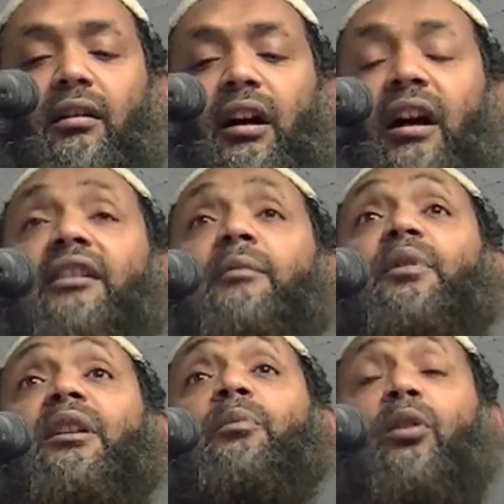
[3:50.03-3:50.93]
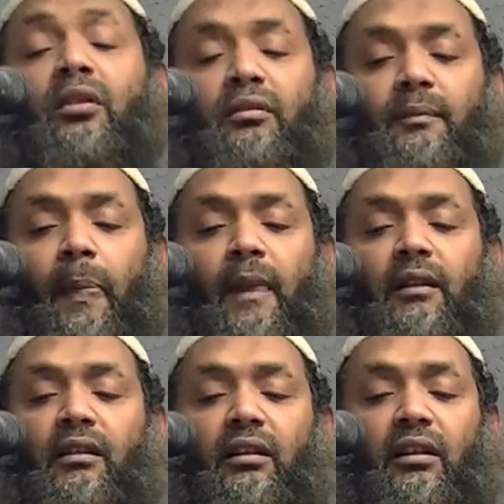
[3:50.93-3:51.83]
the people
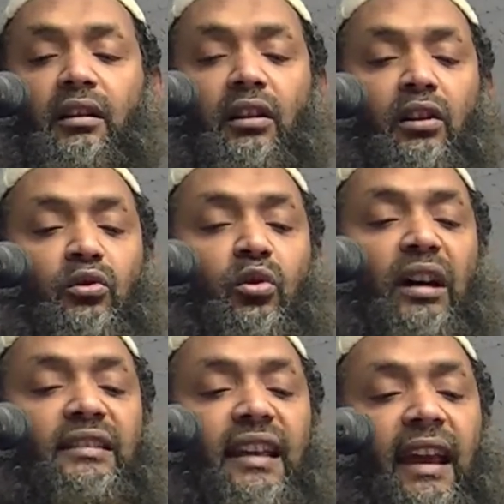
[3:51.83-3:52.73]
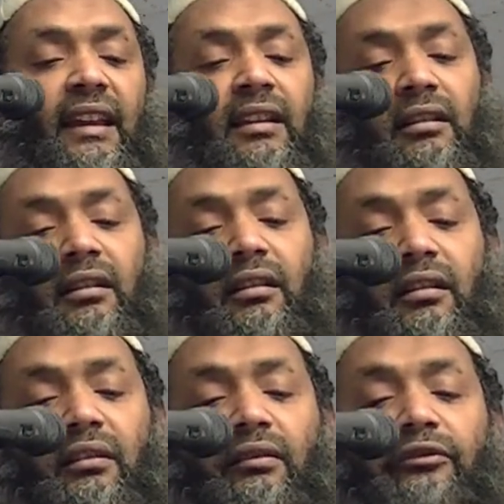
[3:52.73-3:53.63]
to attain
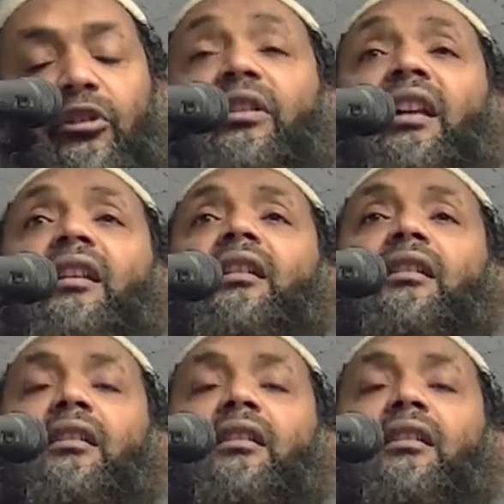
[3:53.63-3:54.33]
for the